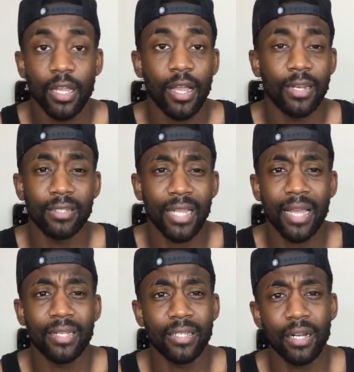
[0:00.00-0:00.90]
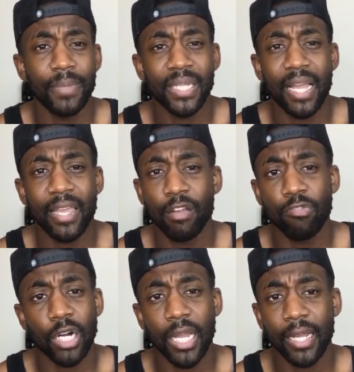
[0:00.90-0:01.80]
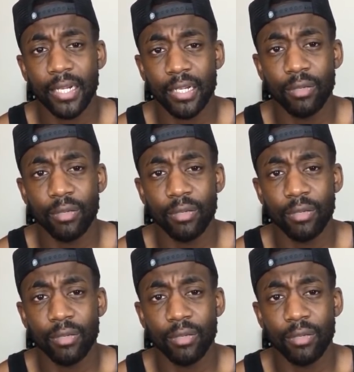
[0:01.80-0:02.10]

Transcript: and that, you know what I mean, that era, like,